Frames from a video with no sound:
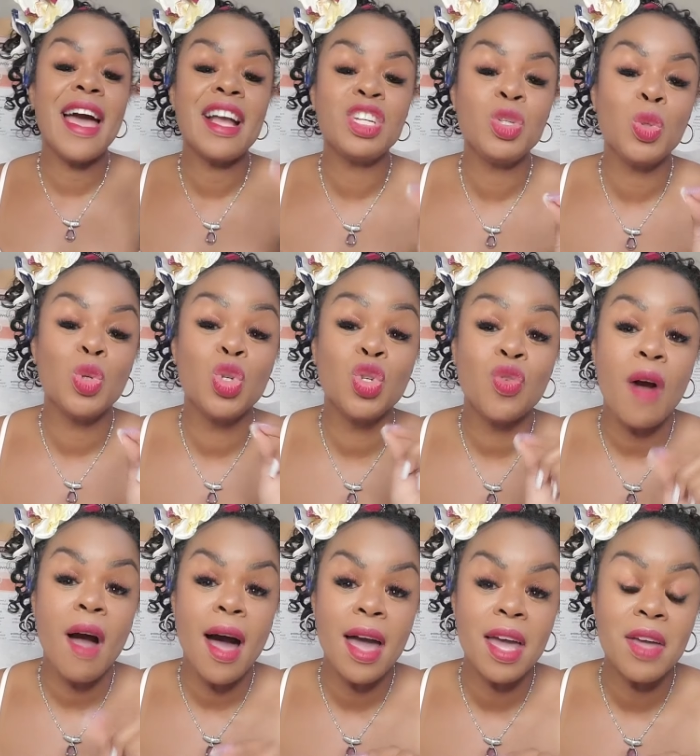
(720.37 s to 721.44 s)
actual
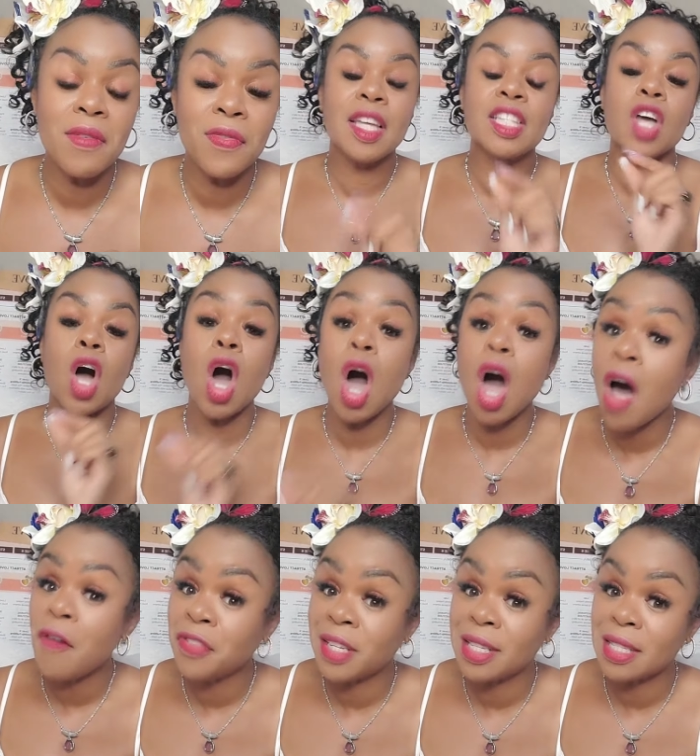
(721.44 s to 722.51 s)
drive is
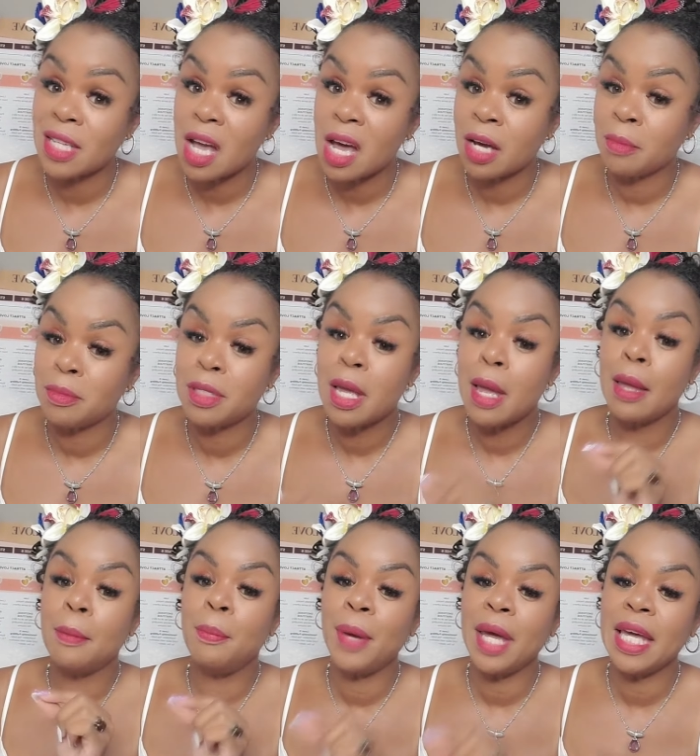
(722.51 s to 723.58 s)
oftentimes
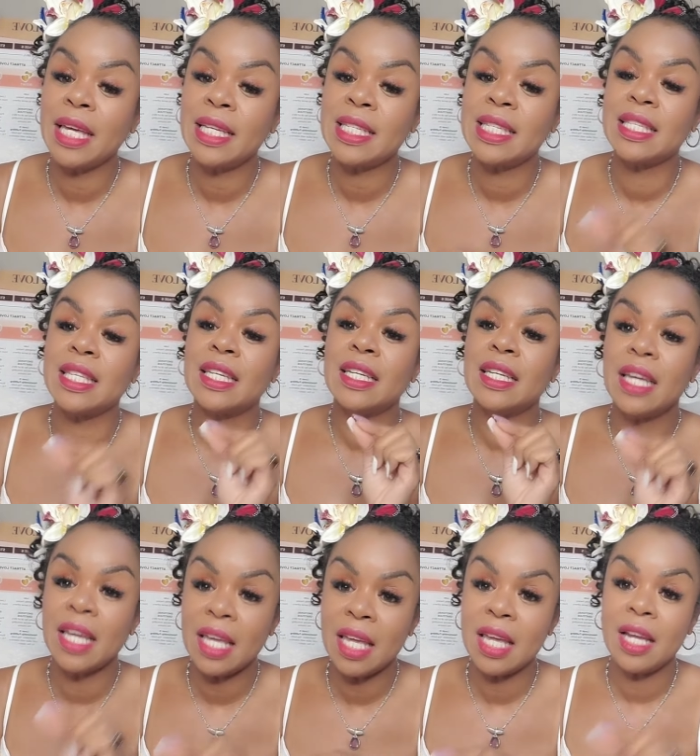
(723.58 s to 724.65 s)
based
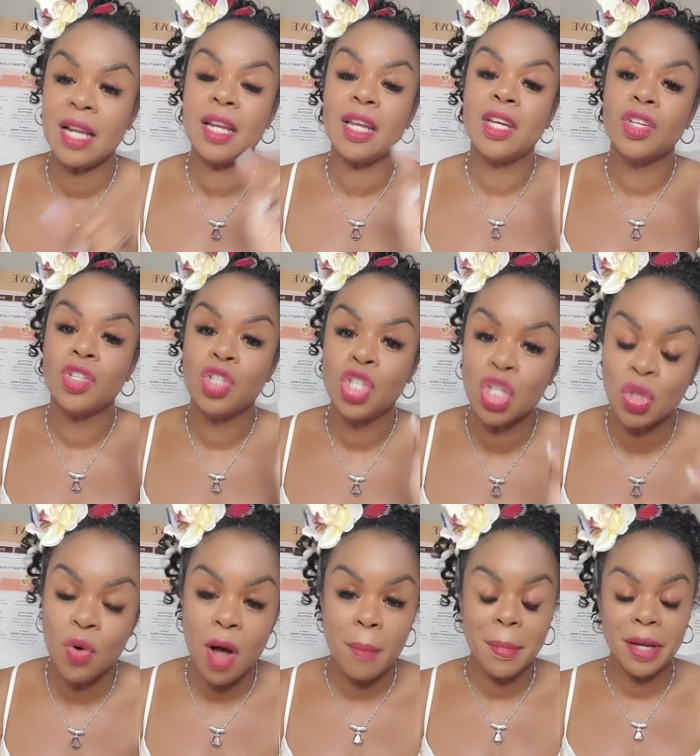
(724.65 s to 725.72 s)
in
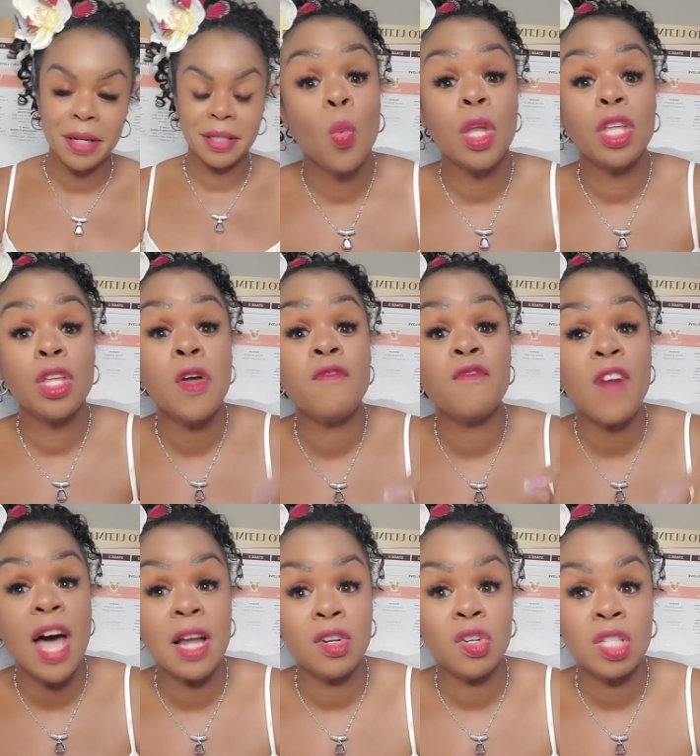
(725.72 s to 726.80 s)
trauma. When you
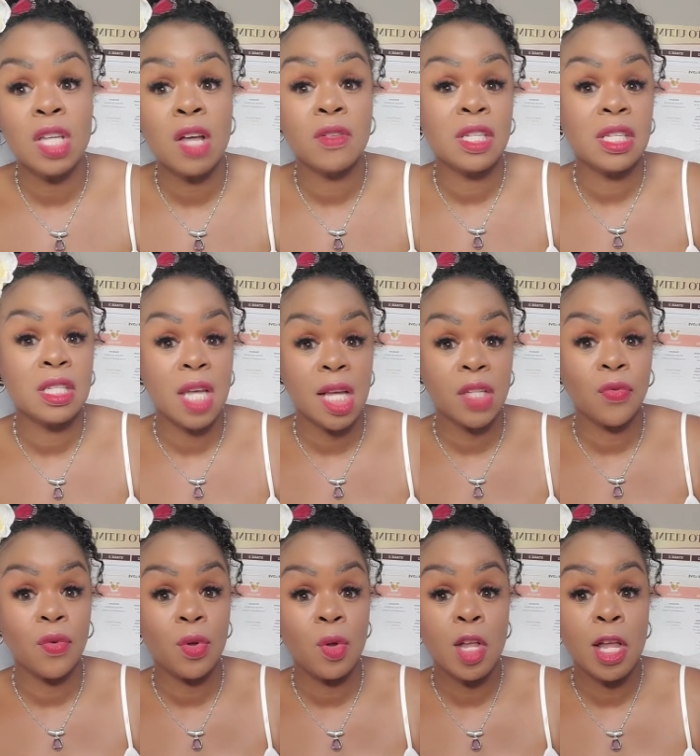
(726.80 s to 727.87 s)
find yourself
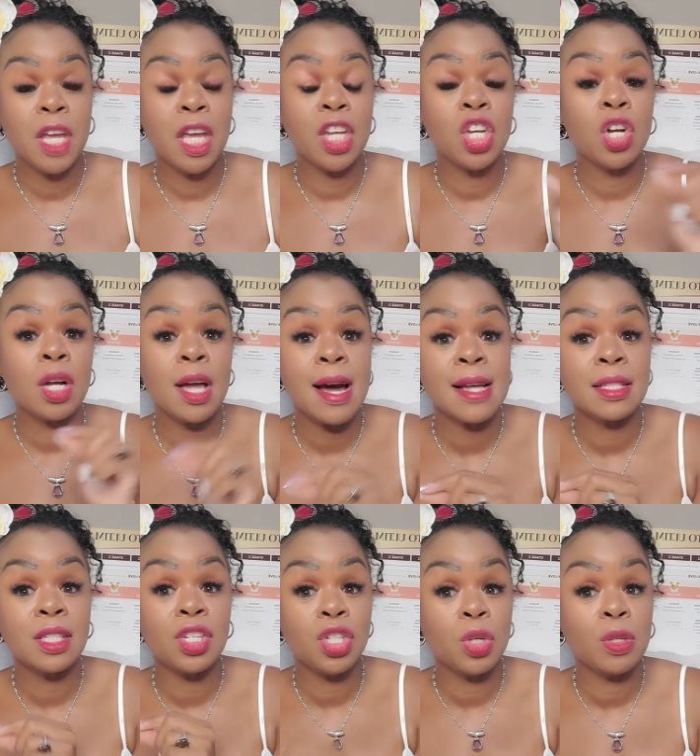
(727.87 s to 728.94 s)
successful and you're
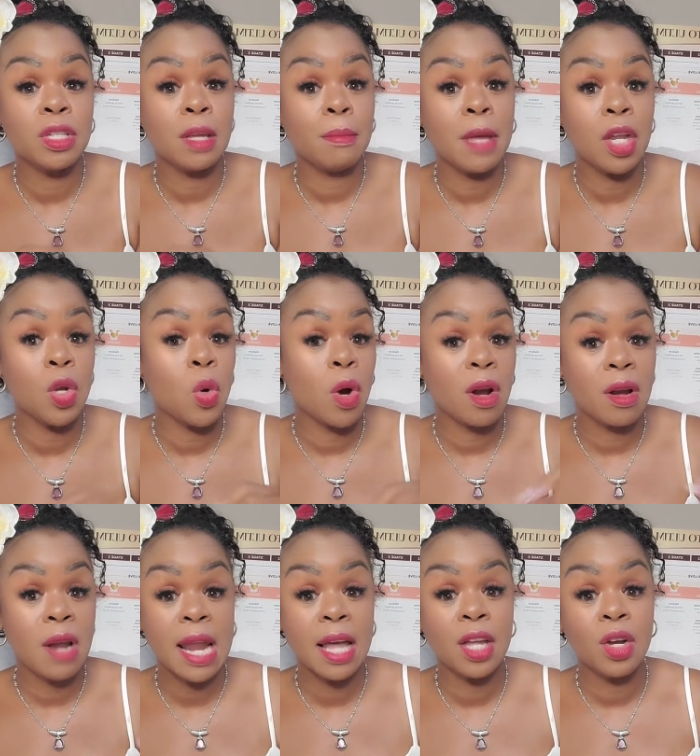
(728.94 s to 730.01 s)
constantly choosing men who are
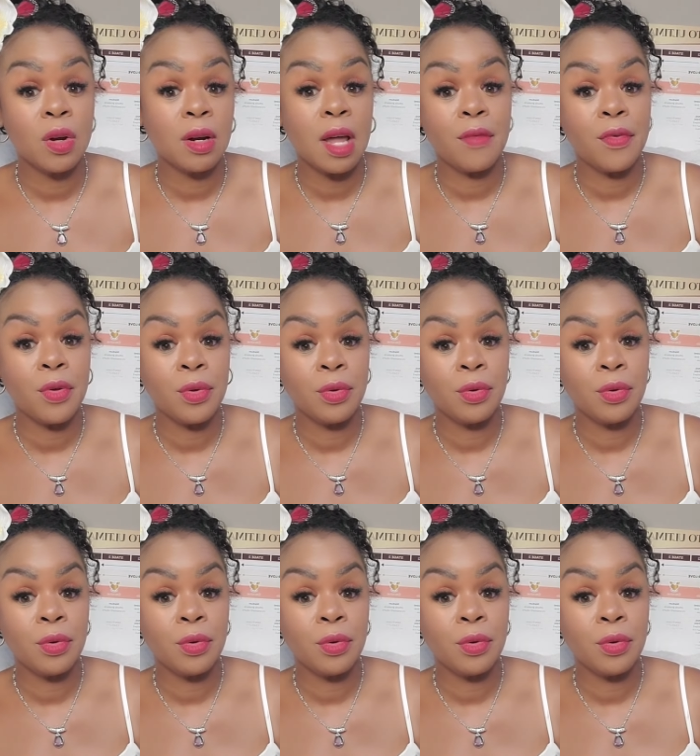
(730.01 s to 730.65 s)
not at your level,